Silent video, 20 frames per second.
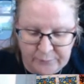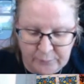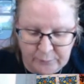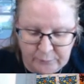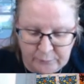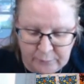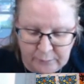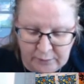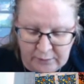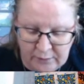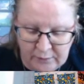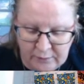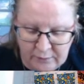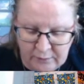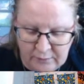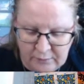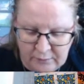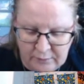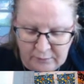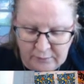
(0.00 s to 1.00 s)
What?
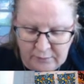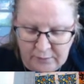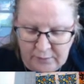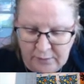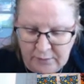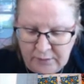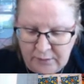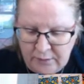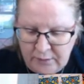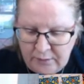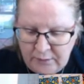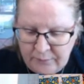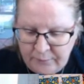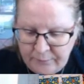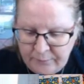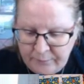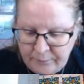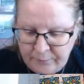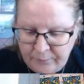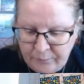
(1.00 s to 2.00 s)
You said it was
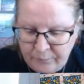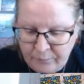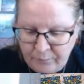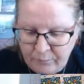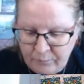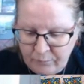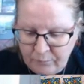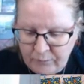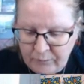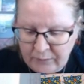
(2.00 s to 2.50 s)
fun about him.